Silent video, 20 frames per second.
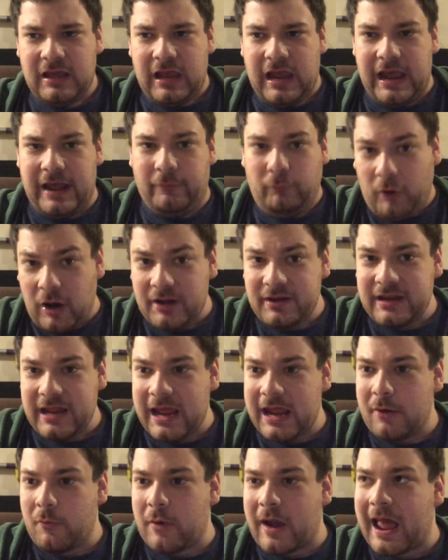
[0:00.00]
And one
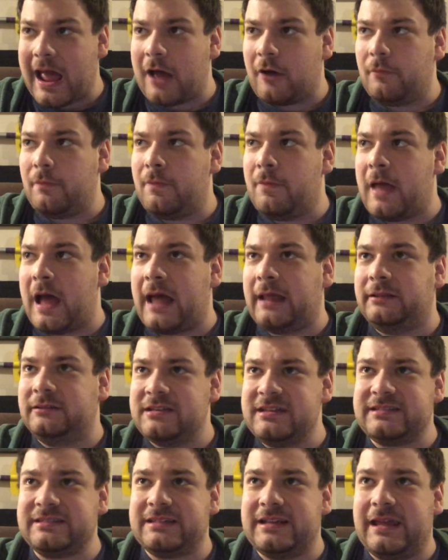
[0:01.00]
day, while not
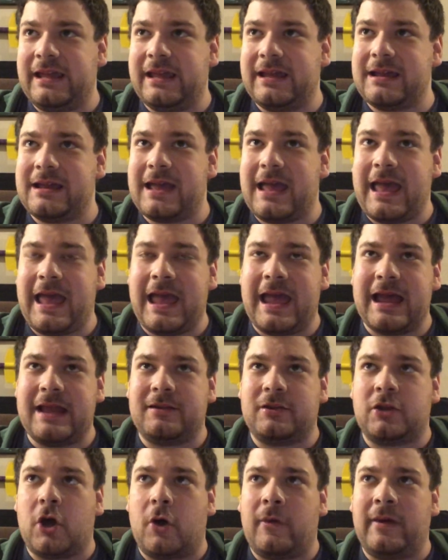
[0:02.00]
listening
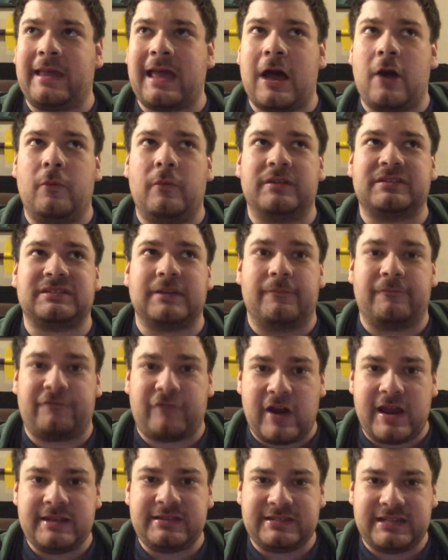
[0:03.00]
and going out with some
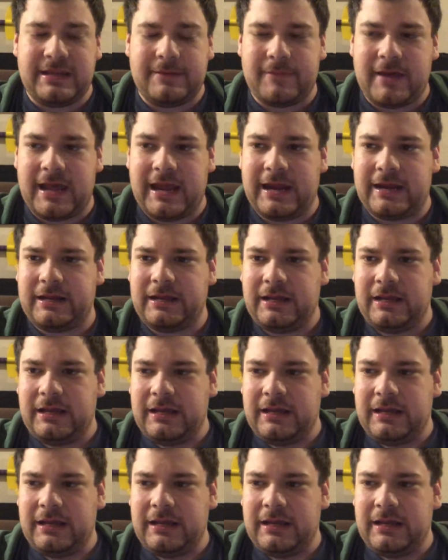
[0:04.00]
friends he made,